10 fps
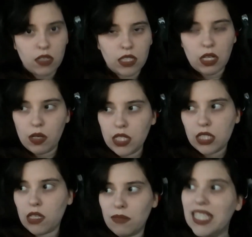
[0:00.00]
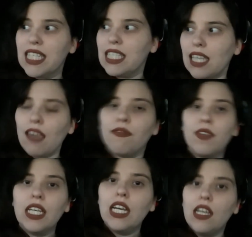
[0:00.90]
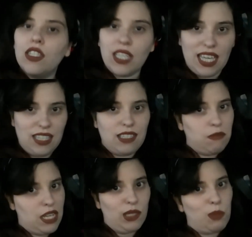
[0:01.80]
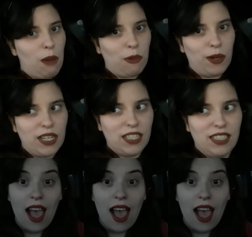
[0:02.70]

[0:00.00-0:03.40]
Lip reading: So it seems safe to get some nice popcorn.